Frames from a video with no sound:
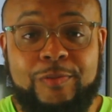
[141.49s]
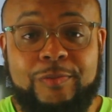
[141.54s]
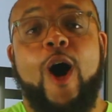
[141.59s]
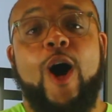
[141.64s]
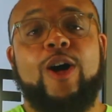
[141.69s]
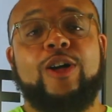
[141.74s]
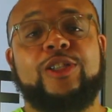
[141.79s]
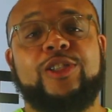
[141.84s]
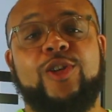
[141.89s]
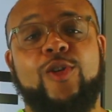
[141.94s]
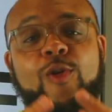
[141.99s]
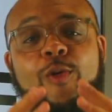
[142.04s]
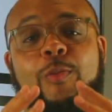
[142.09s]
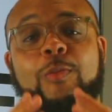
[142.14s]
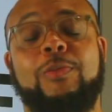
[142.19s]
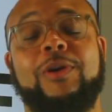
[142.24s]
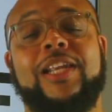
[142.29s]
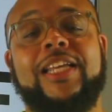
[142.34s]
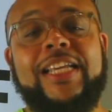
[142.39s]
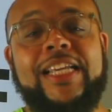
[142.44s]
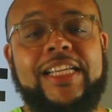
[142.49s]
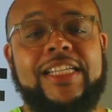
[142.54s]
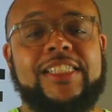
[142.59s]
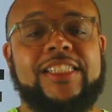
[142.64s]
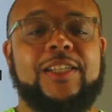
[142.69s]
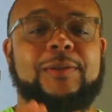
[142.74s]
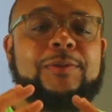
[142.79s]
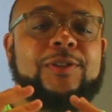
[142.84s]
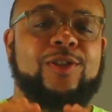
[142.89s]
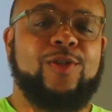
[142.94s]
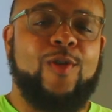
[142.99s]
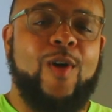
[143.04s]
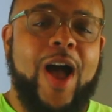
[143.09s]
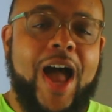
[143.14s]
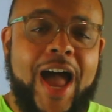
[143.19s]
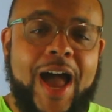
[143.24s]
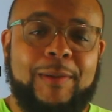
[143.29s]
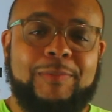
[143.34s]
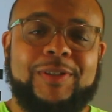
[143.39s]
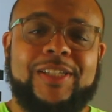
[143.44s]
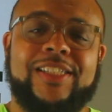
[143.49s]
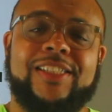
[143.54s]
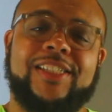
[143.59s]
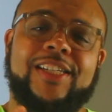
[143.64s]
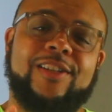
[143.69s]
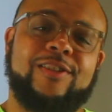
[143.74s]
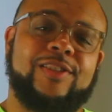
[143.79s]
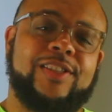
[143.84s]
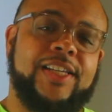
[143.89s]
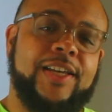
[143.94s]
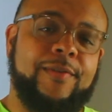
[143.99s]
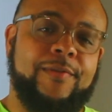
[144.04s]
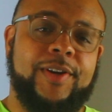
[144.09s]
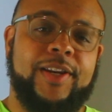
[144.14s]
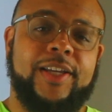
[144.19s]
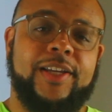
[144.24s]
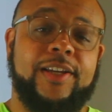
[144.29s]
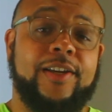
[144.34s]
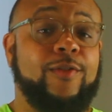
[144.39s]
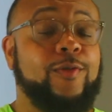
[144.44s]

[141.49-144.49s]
Also, please subscribe to Skilltivity.